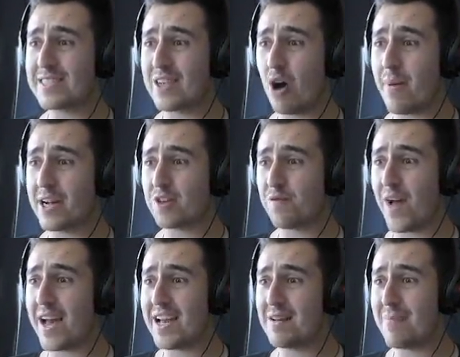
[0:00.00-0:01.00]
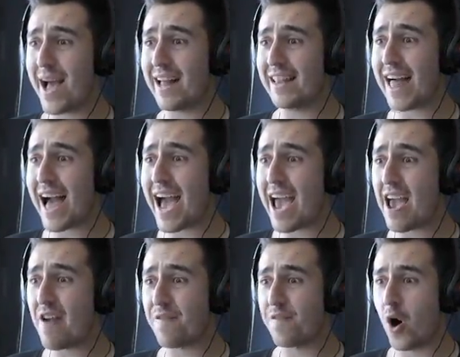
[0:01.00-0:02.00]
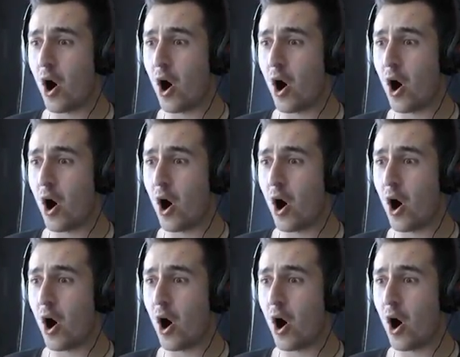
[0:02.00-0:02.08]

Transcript: had so much fun in my life.